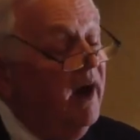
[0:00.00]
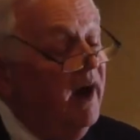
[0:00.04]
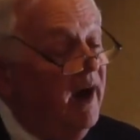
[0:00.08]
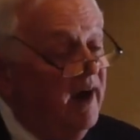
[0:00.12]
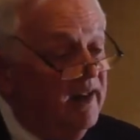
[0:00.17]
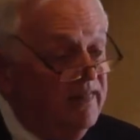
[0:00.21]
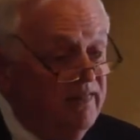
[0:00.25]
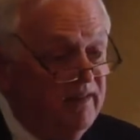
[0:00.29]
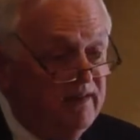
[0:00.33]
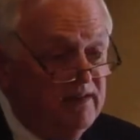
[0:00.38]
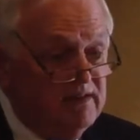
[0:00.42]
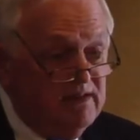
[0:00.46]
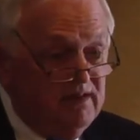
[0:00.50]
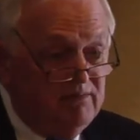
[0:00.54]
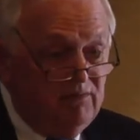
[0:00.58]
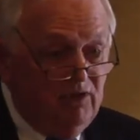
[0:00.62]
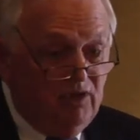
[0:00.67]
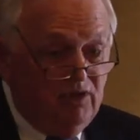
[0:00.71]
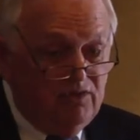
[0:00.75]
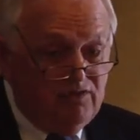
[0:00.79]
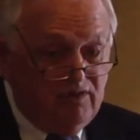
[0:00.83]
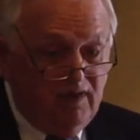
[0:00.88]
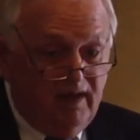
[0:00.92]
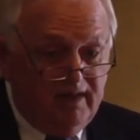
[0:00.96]
I think some
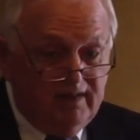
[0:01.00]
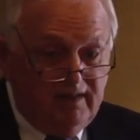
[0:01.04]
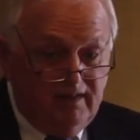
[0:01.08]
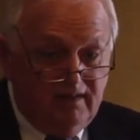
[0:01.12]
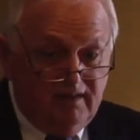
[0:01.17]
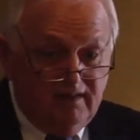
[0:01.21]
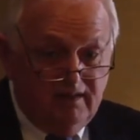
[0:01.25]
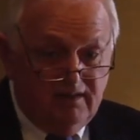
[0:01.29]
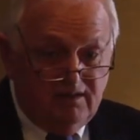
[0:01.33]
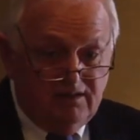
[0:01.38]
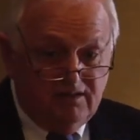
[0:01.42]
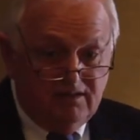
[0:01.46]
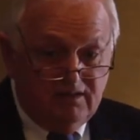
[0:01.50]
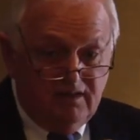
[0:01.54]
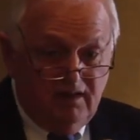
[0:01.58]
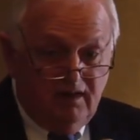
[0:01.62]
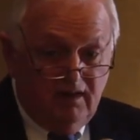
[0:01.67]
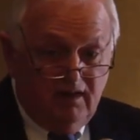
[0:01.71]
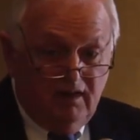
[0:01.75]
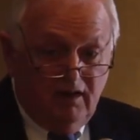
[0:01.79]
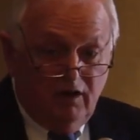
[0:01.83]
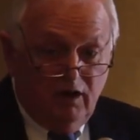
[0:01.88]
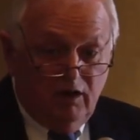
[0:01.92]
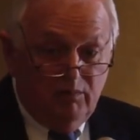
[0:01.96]
of those ideas
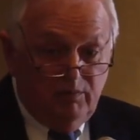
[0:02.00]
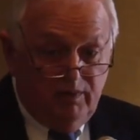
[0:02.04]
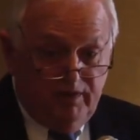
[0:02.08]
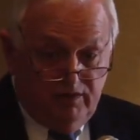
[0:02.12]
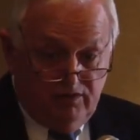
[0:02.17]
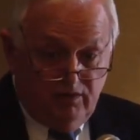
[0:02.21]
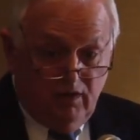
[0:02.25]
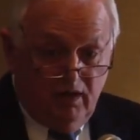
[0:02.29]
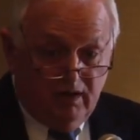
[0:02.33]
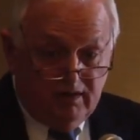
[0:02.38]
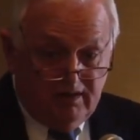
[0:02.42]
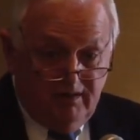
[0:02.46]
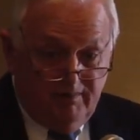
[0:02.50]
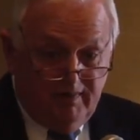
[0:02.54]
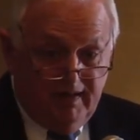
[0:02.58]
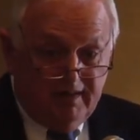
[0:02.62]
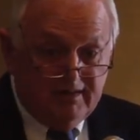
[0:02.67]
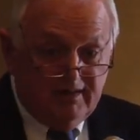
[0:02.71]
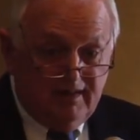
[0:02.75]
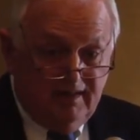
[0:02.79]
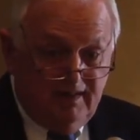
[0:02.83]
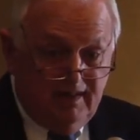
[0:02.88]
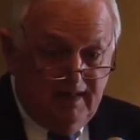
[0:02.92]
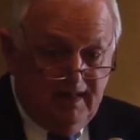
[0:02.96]
are being talked
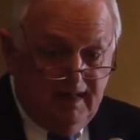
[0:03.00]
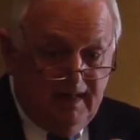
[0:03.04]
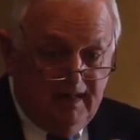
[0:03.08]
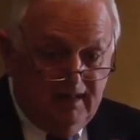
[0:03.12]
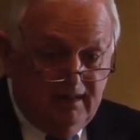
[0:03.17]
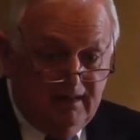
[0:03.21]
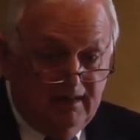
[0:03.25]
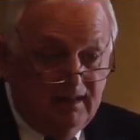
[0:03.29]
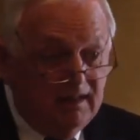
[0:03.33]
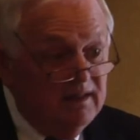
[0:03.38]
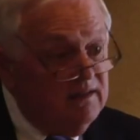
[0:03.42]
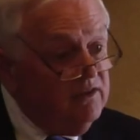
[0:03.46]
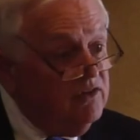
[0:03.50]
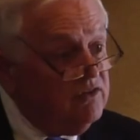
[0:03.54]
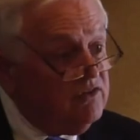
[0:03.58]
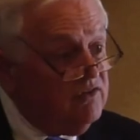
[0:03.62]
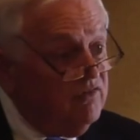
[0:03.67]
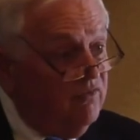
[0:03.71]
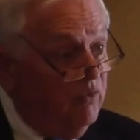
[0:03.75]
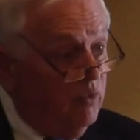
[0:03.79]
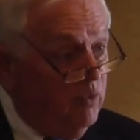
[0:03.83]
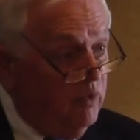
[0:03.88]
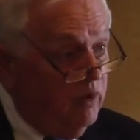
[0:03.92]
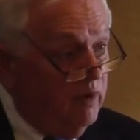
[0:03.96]
about today in this
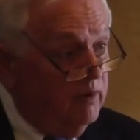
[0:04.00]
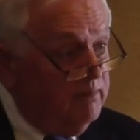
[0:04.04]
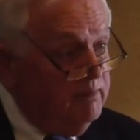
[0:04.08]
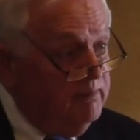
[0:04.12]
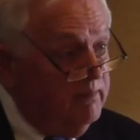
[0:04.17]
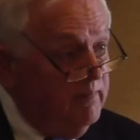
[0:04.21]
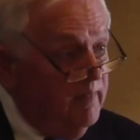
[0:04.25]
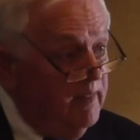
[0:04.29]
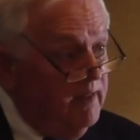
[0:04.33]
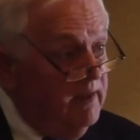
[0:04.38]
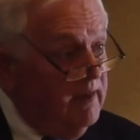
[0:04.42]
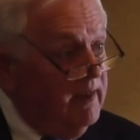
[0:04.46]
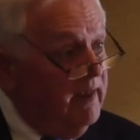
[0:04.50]
forum,